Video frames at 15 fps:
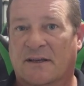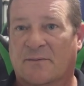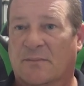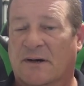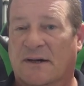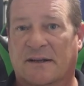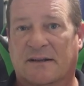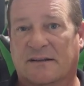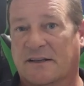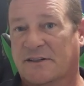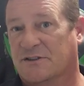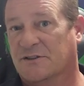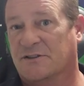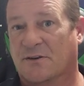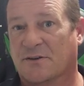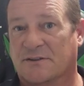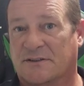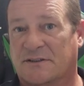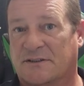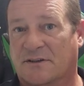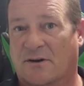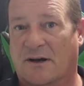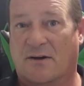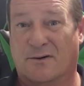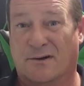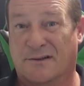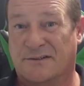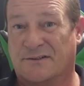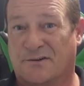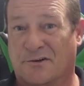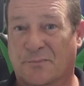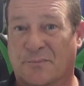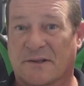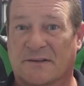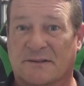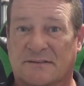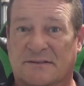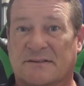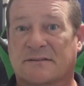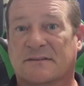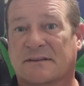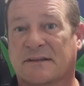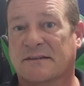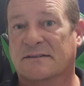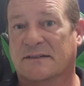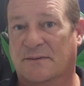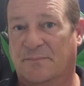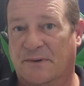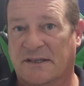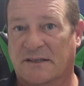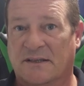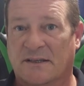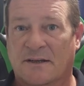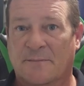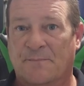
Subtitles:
But it just goes to show how unscrupulous these things can be.